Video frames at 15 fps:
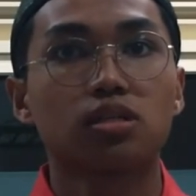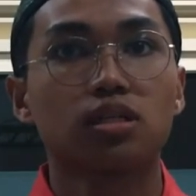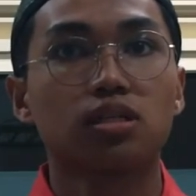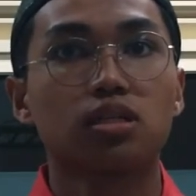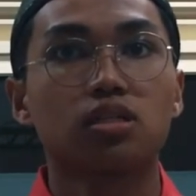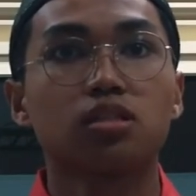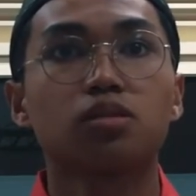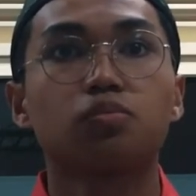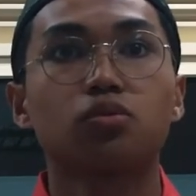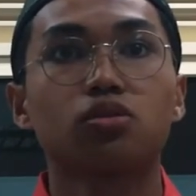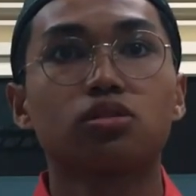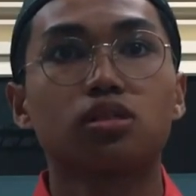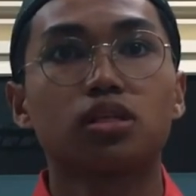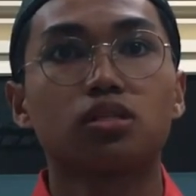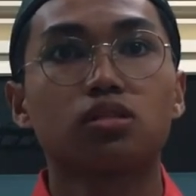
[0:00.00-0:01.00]
and
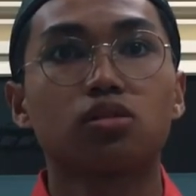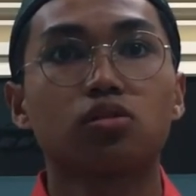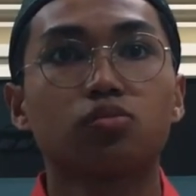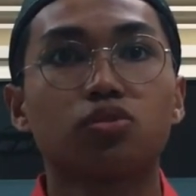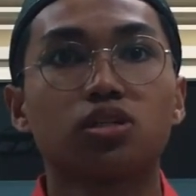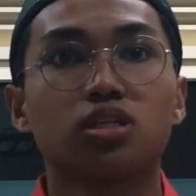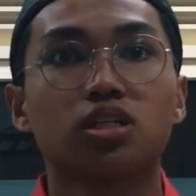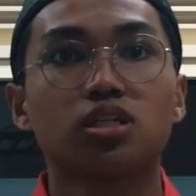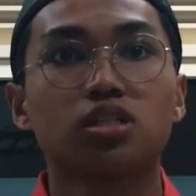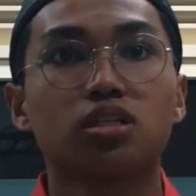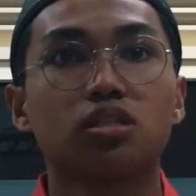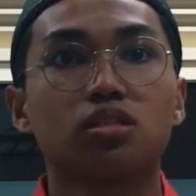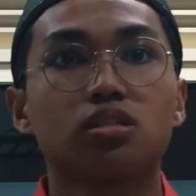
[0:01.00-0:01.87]
inter-process communication,